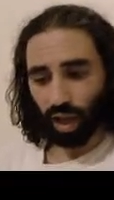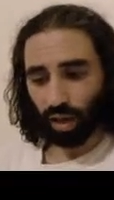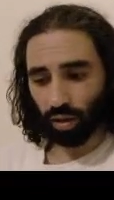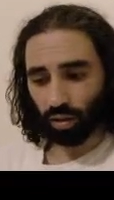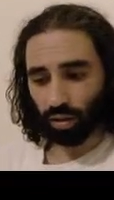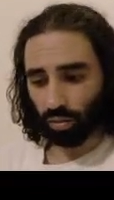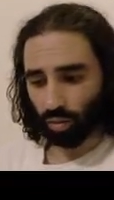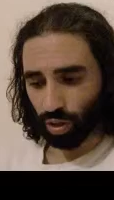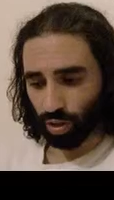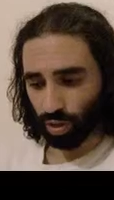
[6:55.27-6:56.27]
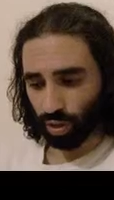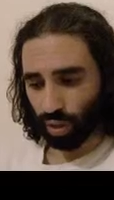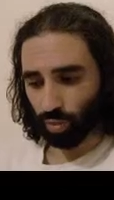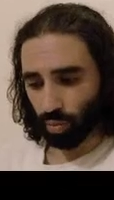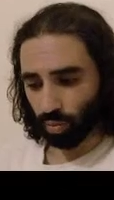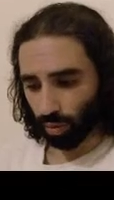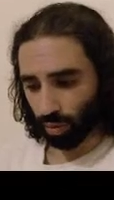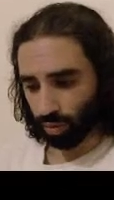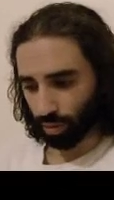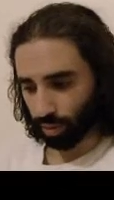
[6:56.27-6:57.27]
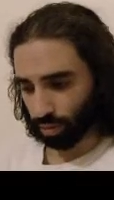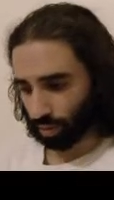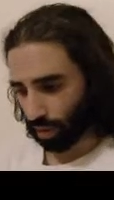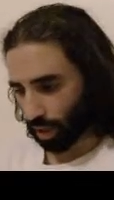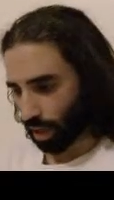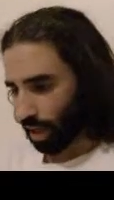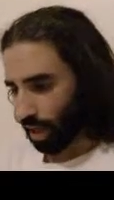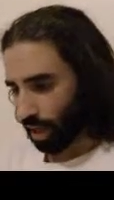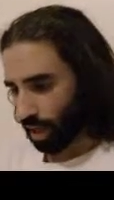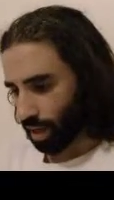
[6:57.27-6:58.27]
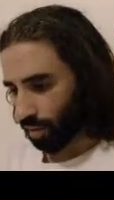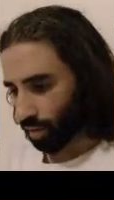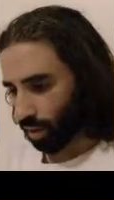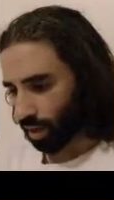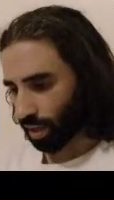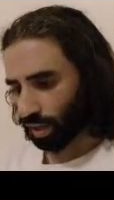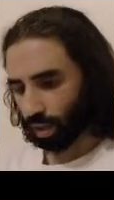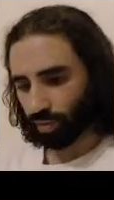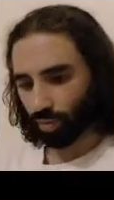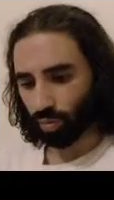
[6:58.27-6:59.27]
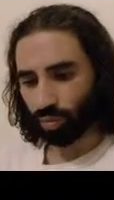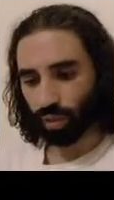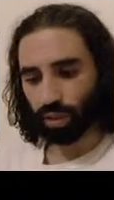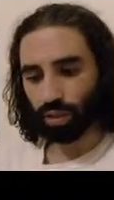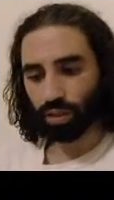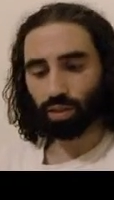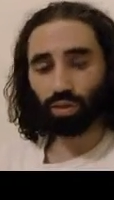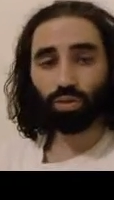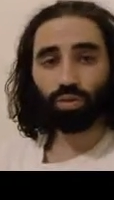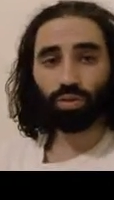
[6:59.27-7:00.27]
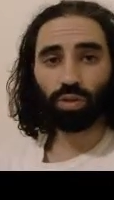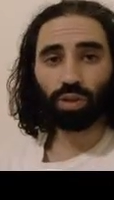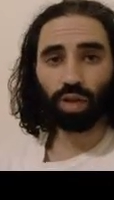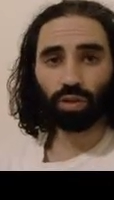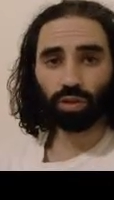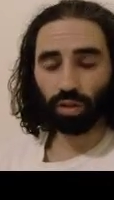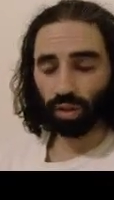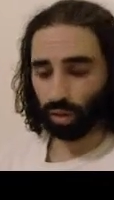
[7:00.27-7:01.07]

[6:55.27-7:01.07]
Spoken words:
hell in which they will burn, and what an evil place to settle